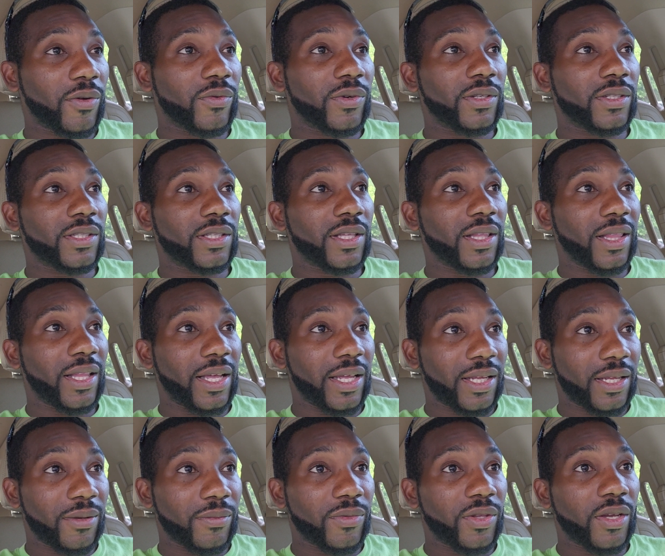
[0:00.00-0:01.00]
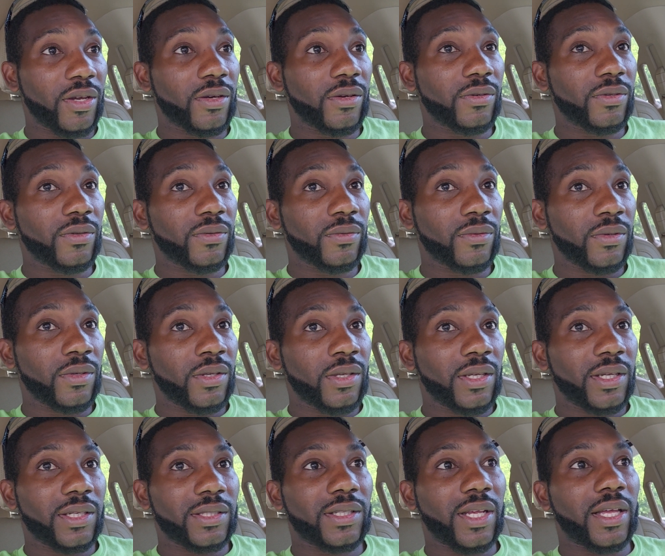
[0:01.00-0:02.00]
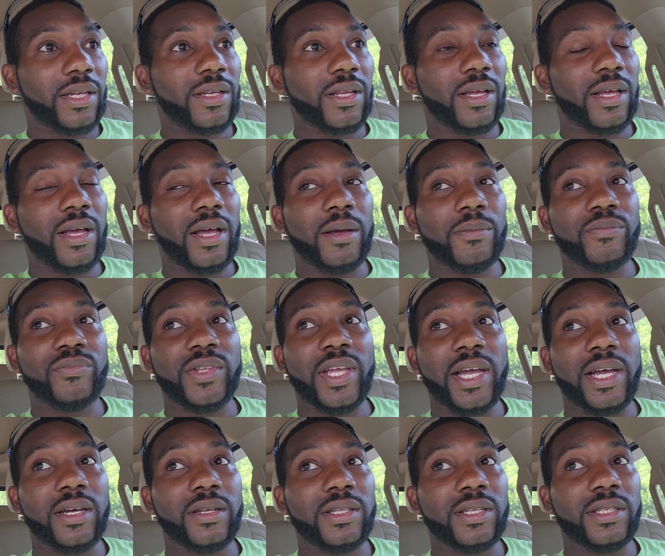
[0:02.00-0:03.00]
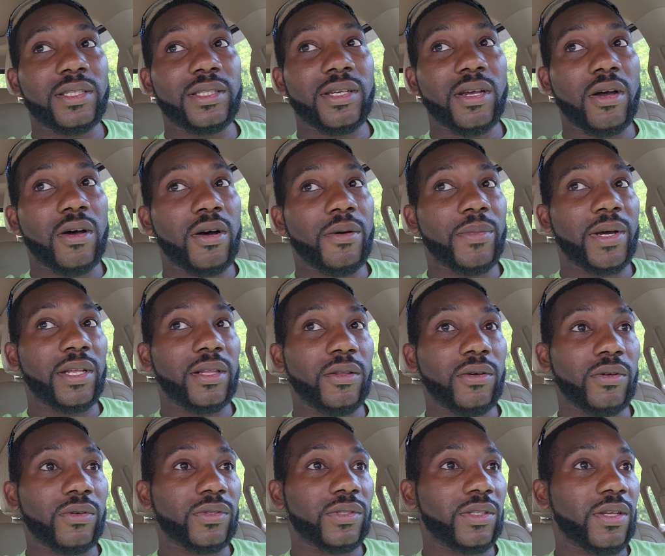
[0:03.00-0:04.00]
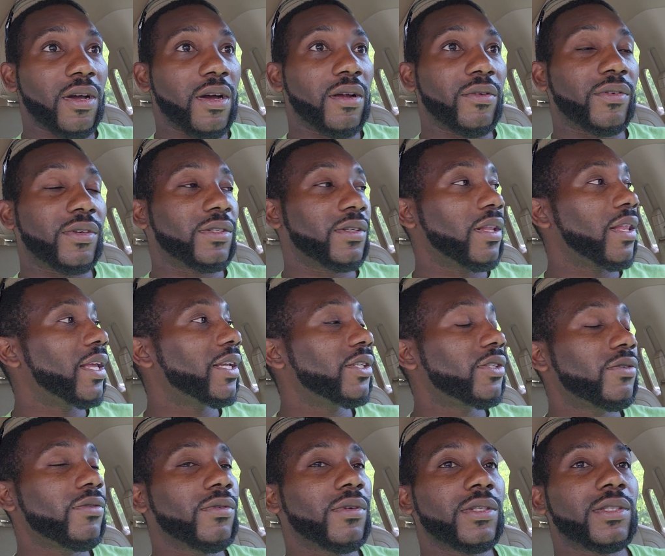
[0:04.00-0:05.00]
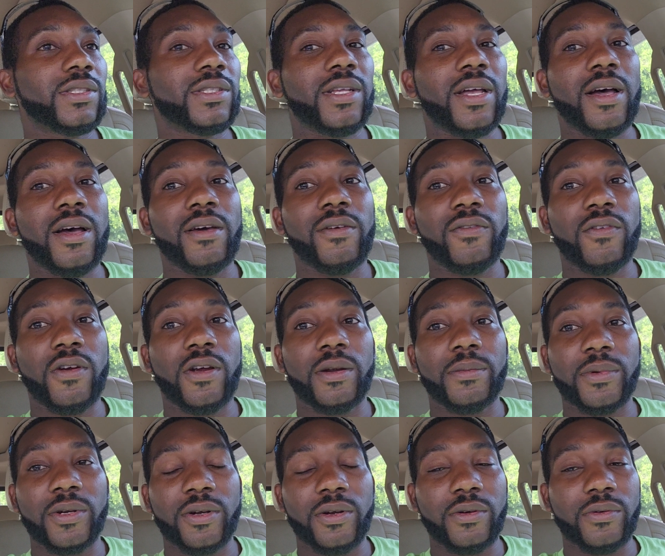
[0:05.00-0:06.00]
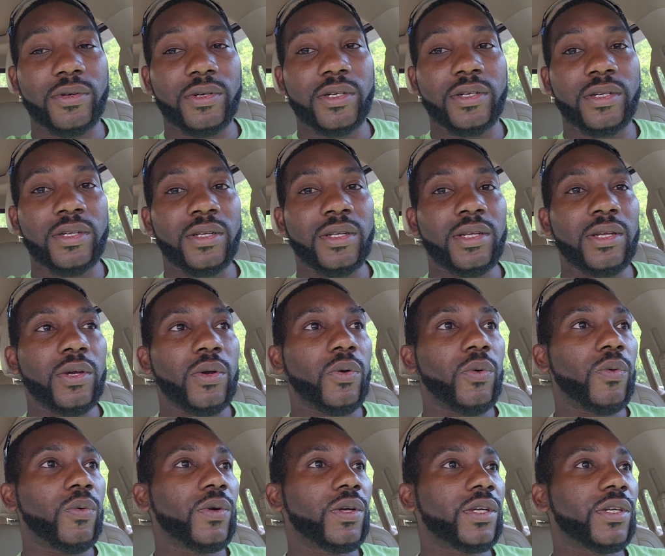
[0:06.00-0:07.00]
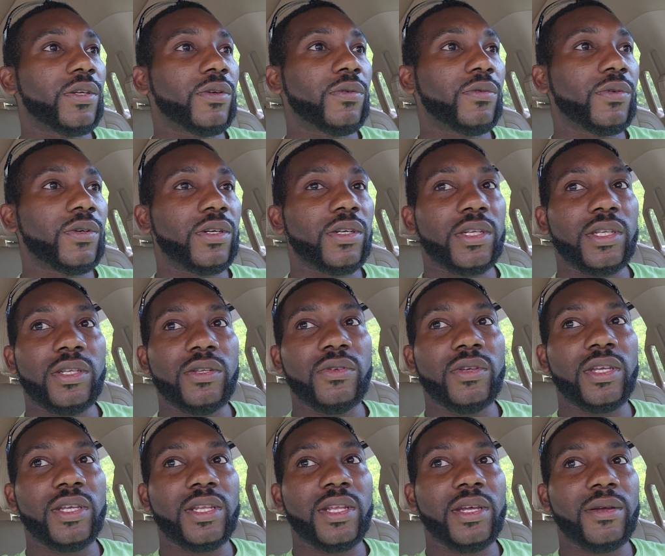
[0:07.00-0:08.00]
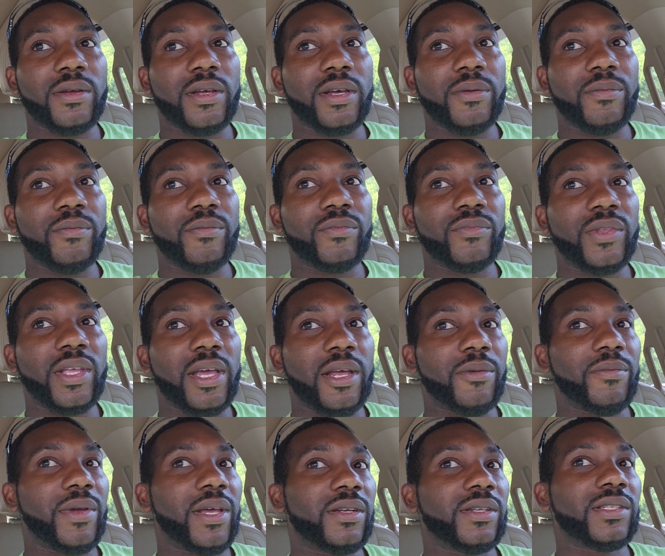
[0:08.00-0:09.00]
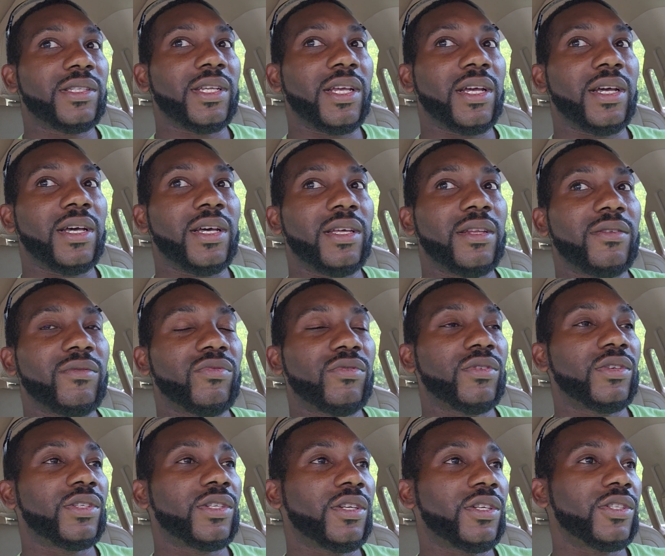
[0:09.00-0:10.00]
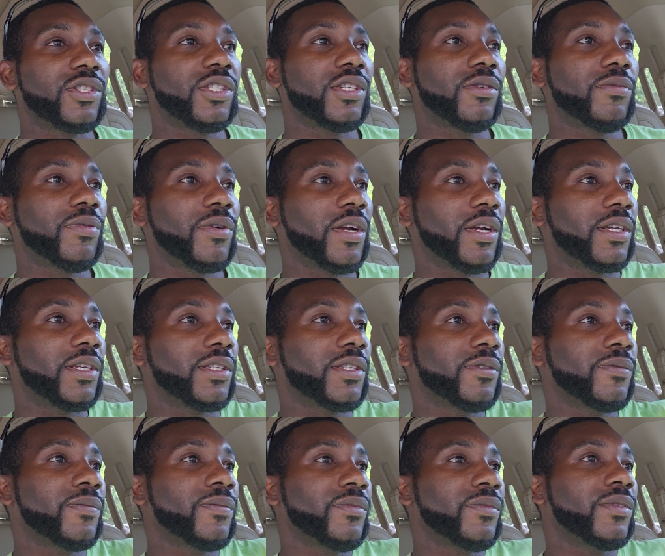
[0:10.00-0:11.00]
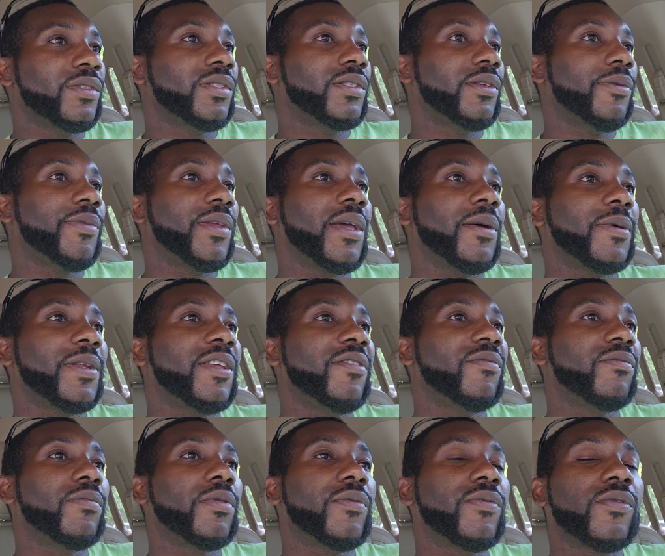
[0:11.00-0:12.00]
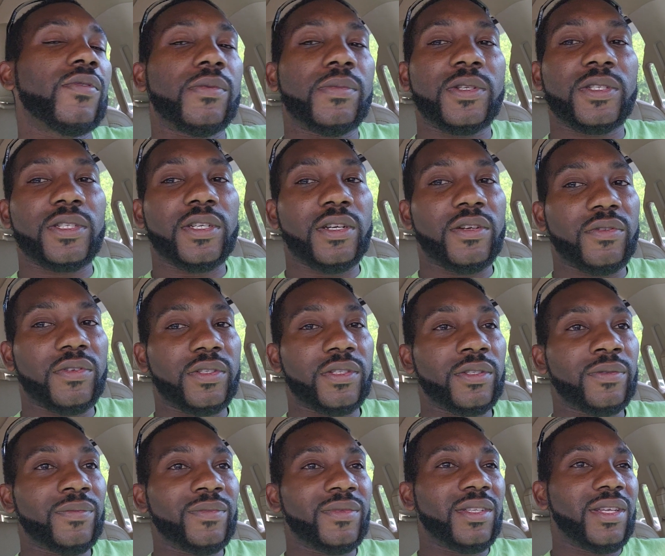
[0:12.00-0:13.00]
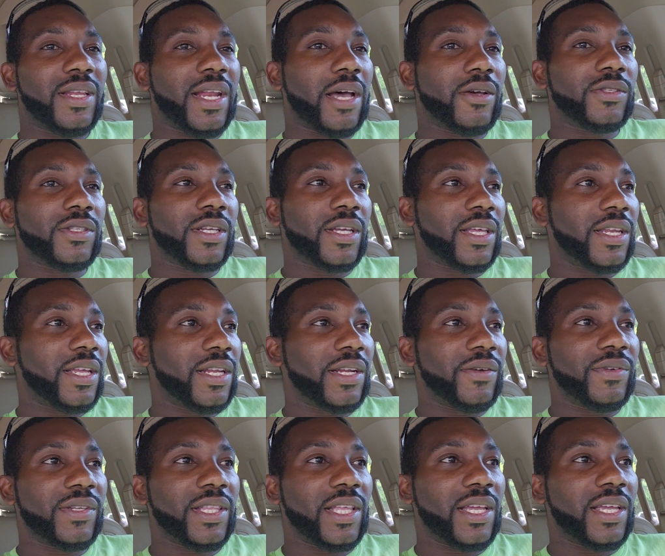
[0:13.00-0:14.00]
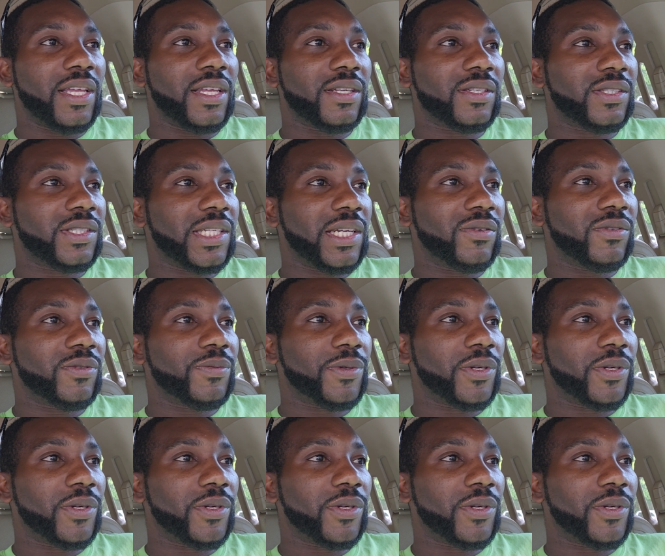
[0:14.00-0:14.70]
want to let him know, because I'm dialed into all my local sod farm. Unless you're a sod farm grower, where in the world can you get that amount of sod for a dirt cheap price to be able to even perform the service? And I was looking at everything else that was